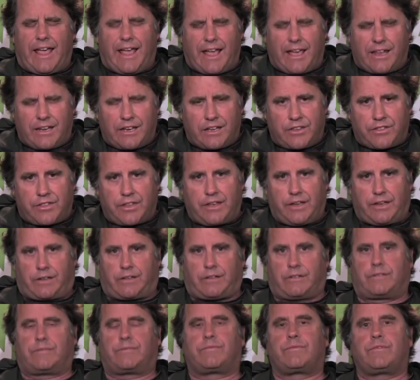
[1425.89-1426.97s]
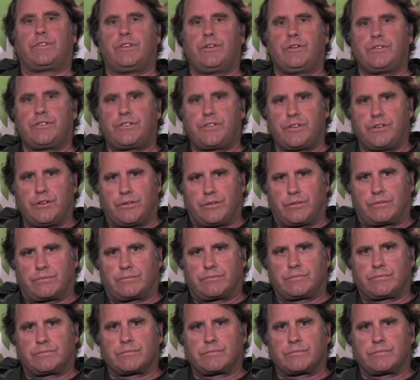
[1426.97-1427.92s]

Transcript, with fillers: anything you do